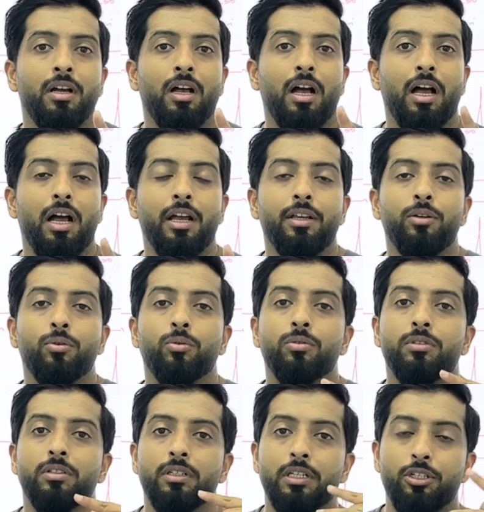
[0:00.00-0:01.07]
I know
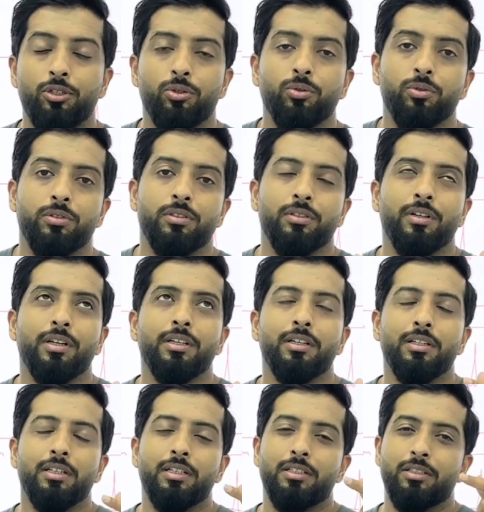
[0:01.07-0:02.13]
the issues, right?
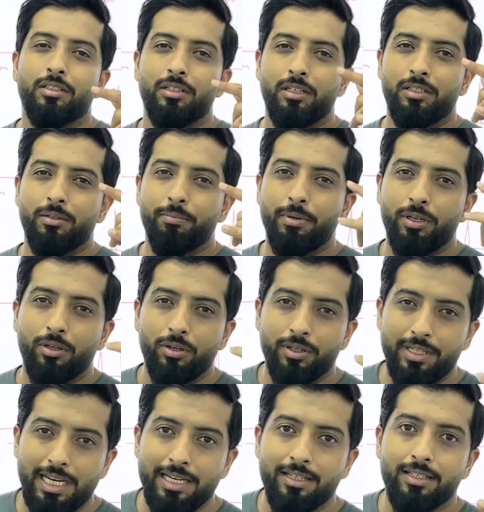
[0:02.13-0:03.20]
It's a bit
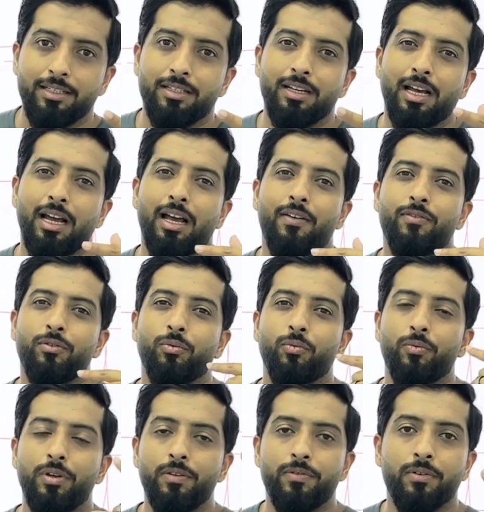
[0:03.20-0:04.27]
dated. I have to
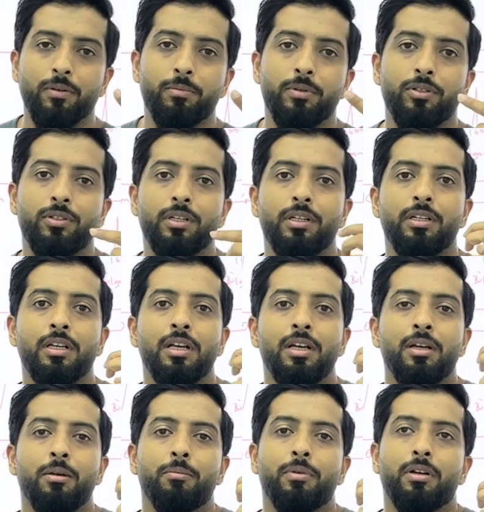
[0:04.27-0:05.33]
refurbish it.
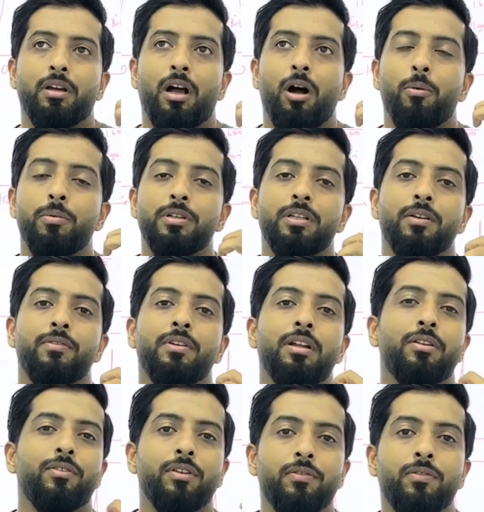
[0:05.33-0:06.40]
But how much ever I
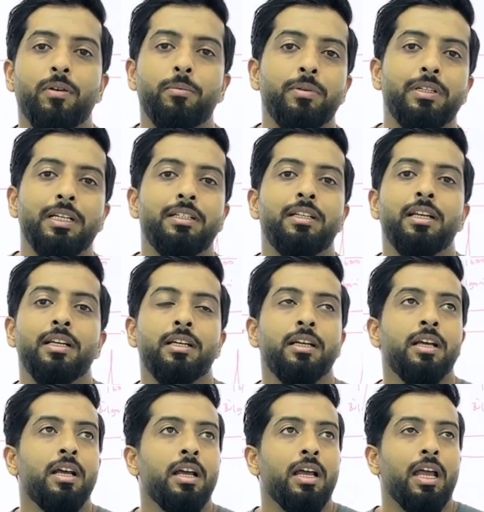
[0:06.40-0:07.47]
refurbish, it's like
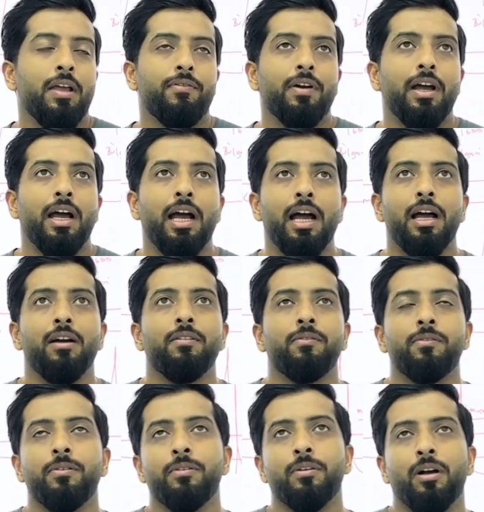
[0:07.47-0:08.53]
if I
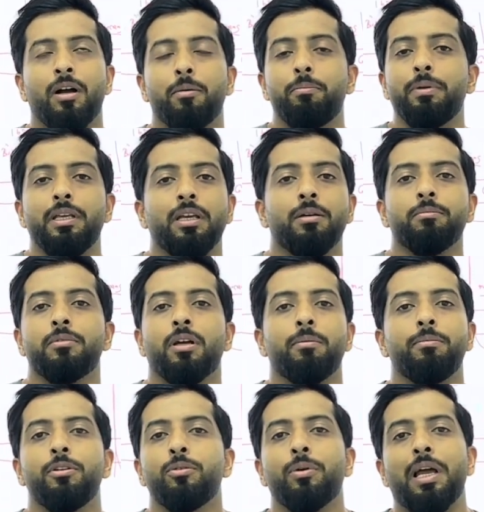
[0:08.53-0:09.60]
have a
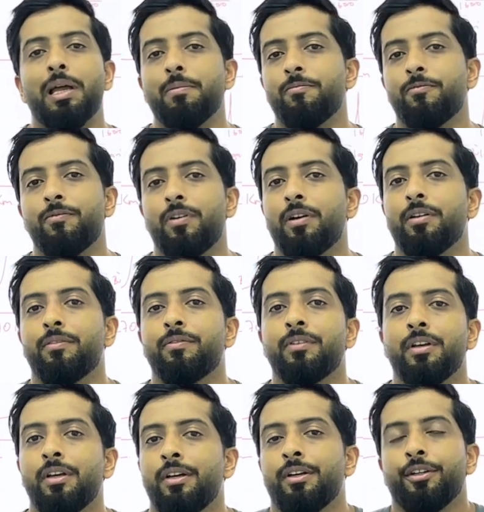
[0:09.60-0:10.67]
BMW M5
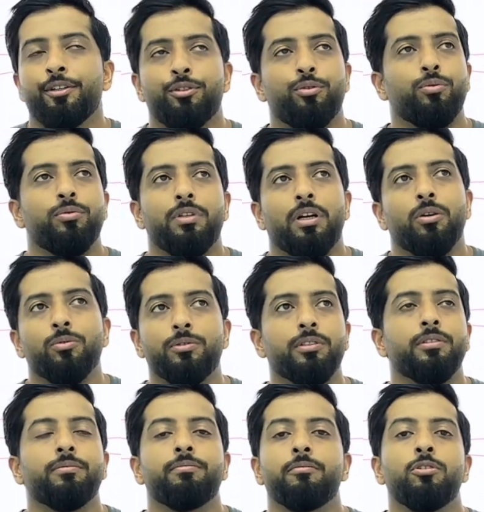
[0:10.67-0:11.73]

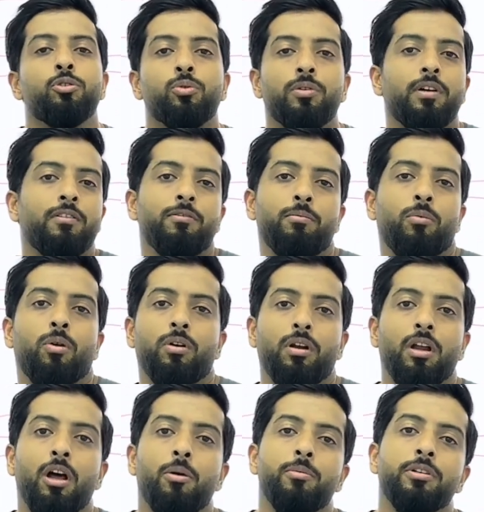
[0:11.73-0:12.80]
2012 model,
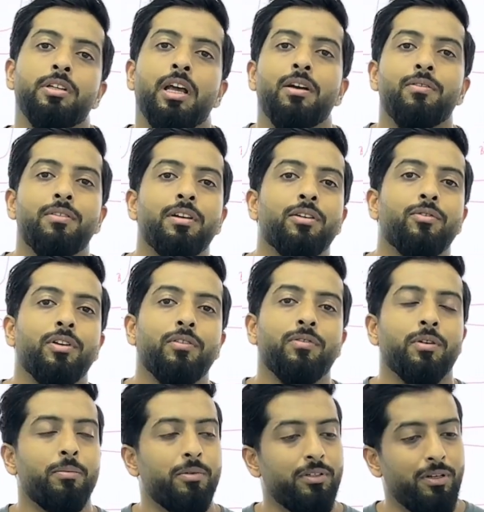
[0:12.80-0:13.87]
how much ever I
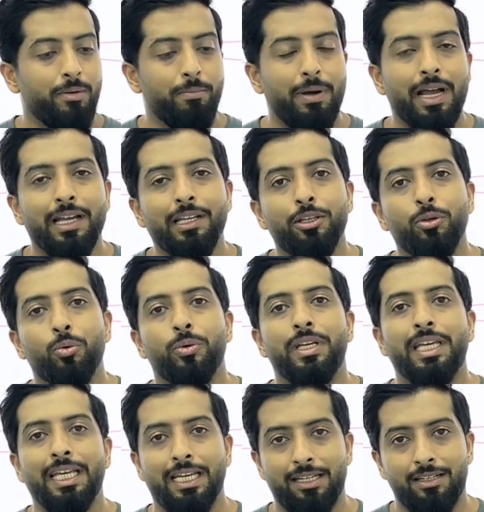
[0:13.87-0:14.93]
refurbish it, I buy a new
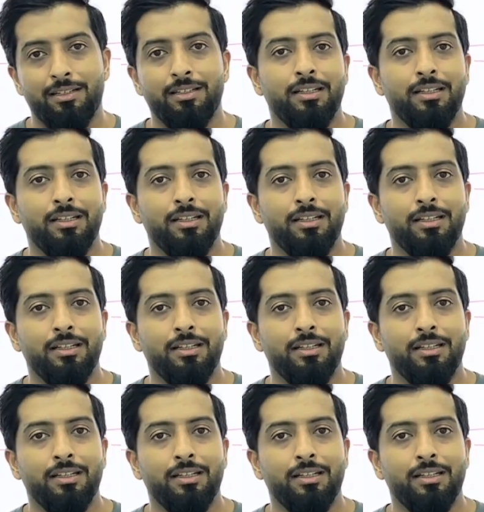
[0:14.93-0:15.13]
kit,